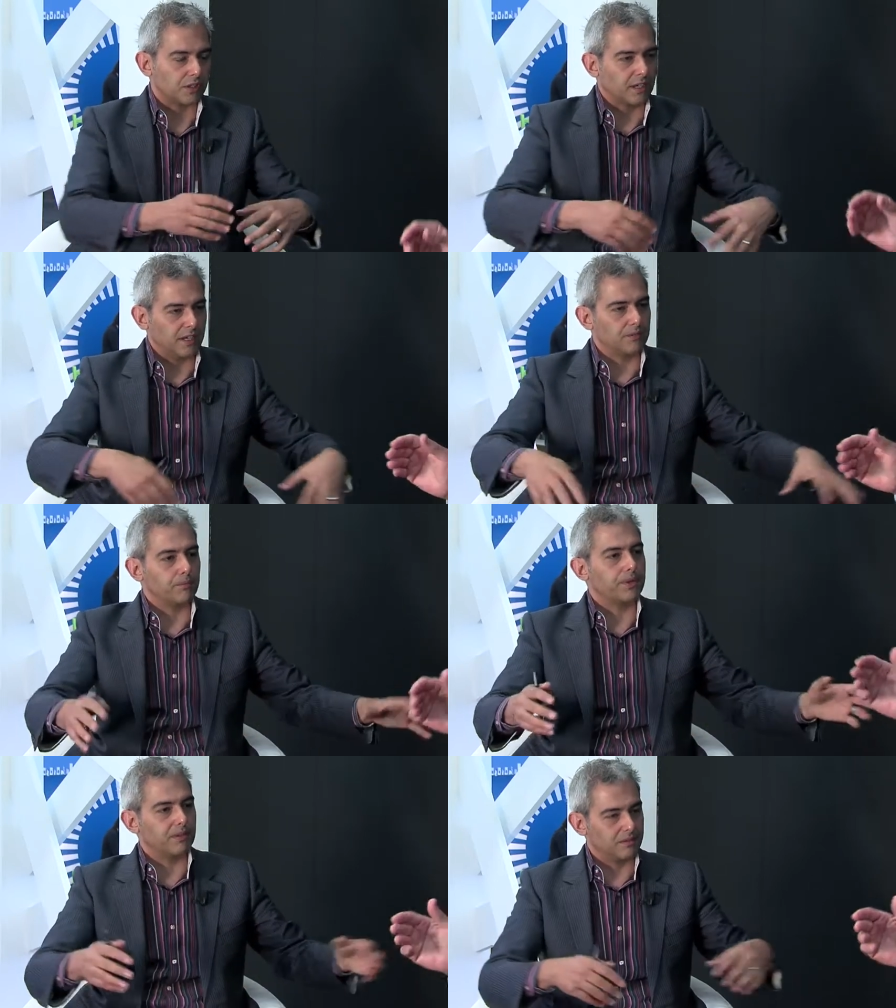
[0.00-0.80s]
All
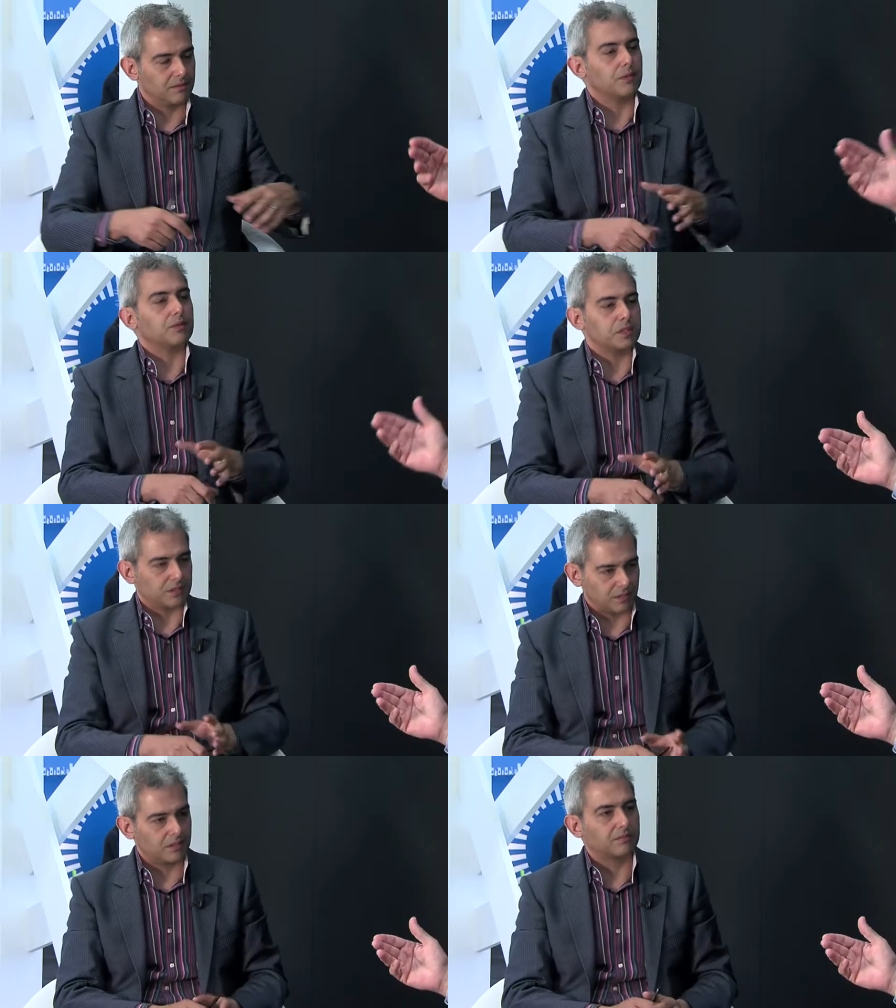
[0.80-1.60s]
transformers are
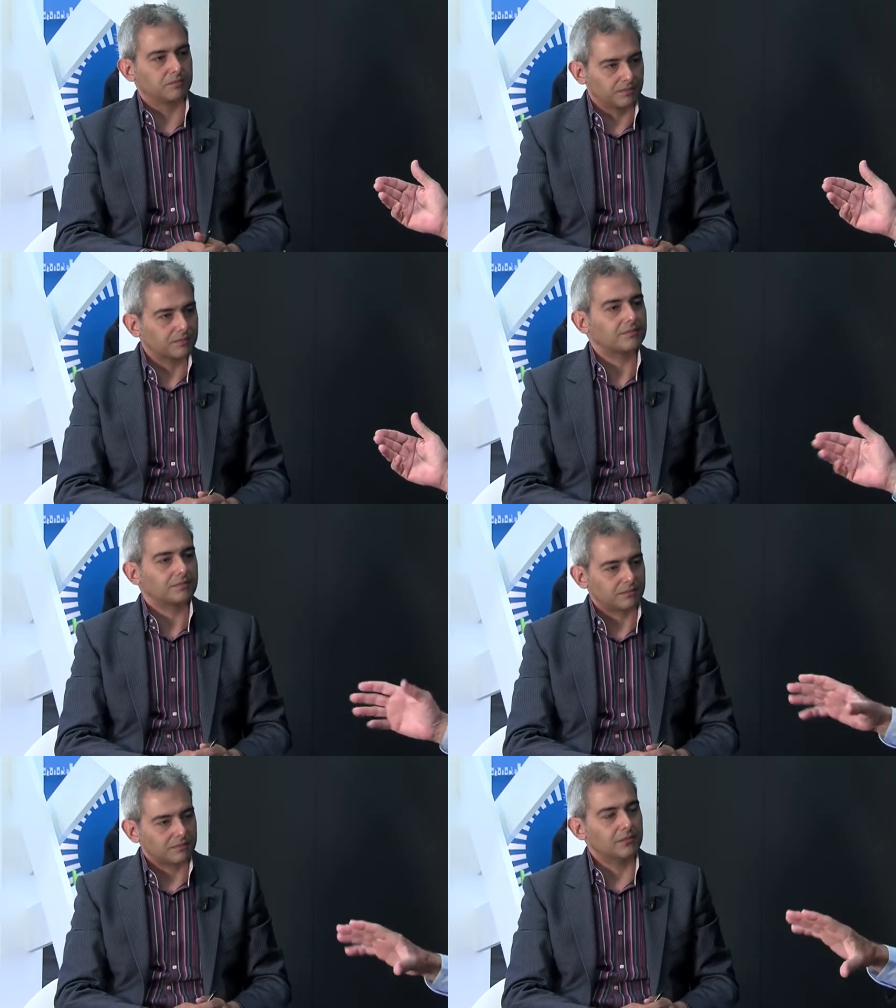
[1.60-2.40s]
not the same. I
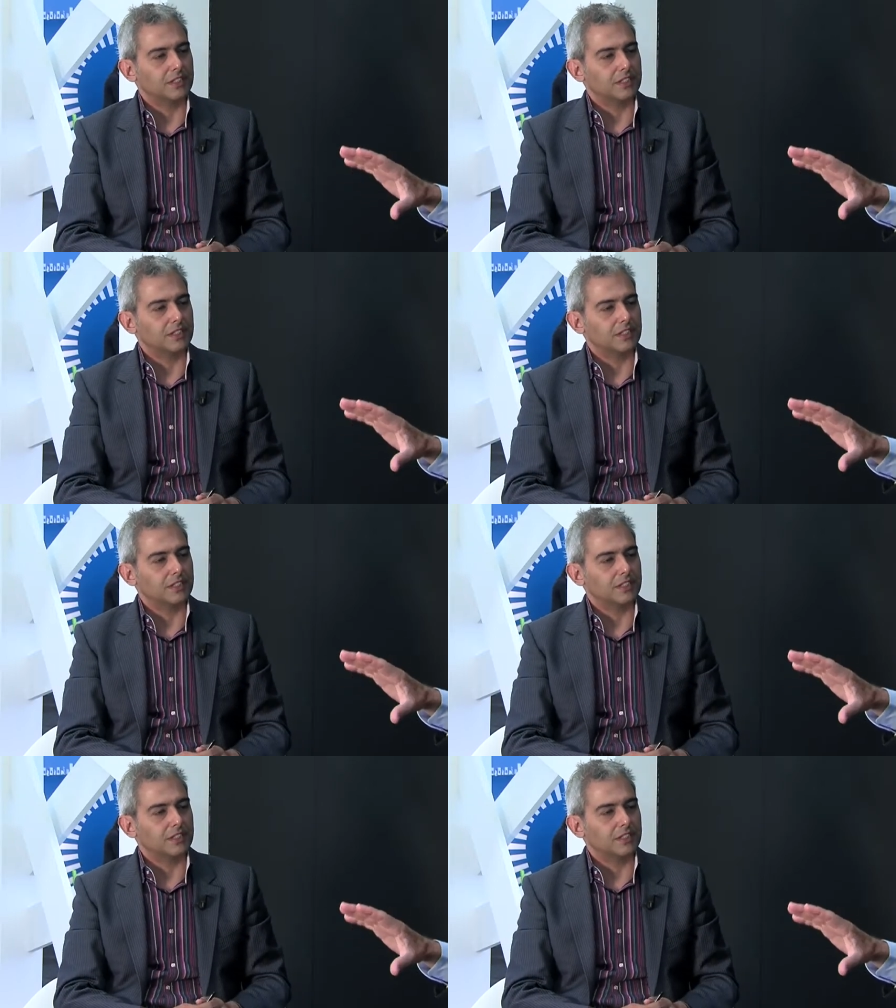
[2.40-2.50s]
mean, we're